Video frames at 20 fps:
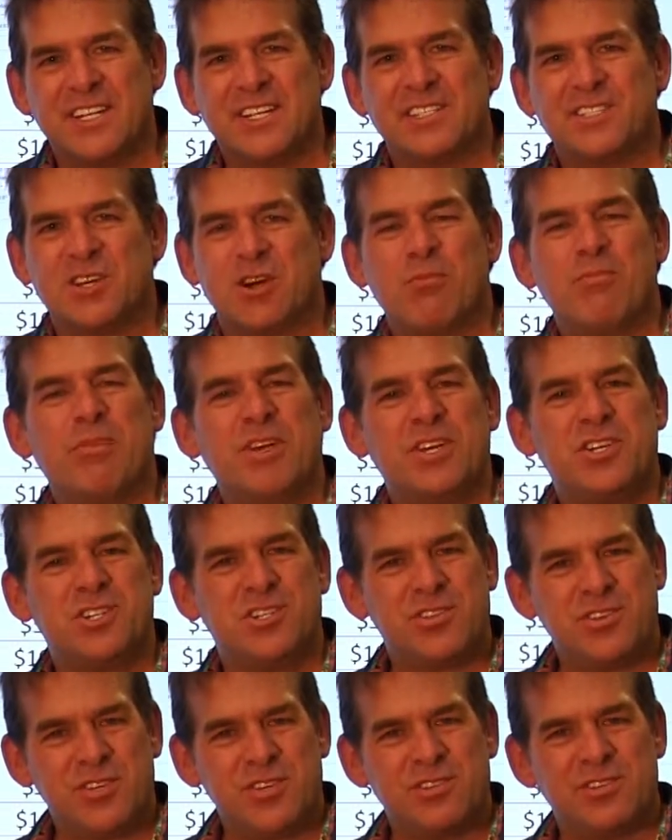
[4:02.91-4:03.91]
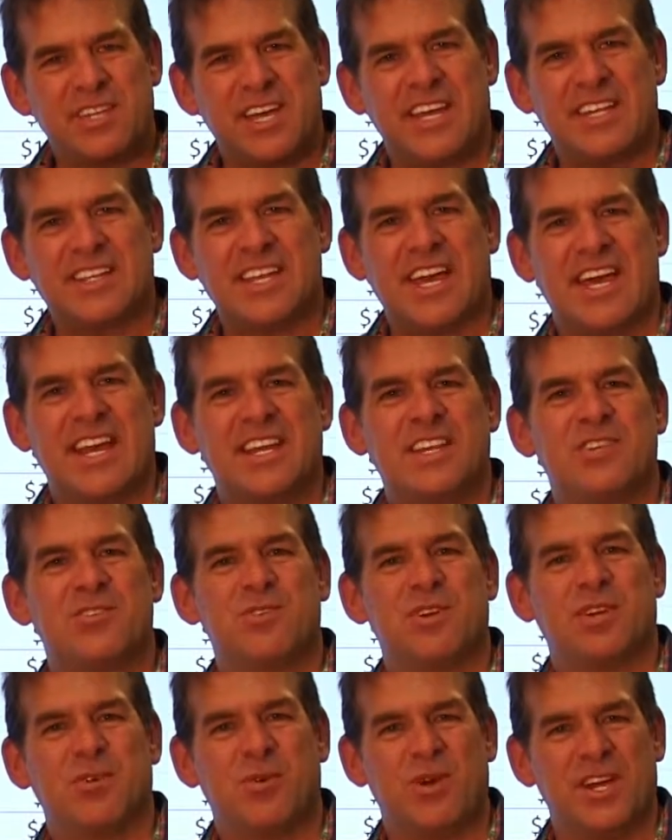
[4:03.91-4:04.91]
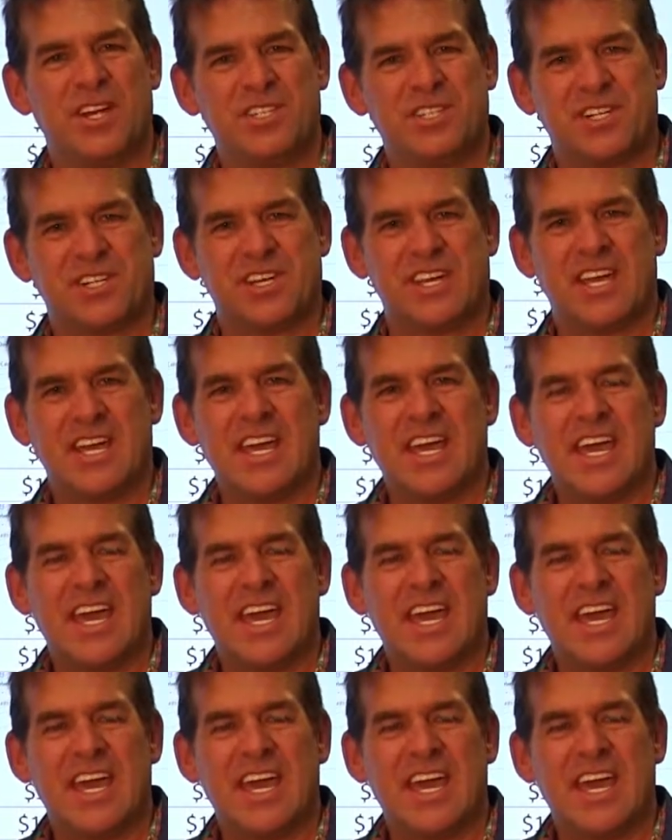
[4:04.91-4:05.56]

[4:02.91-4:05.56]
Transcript: So be sure you take that into equation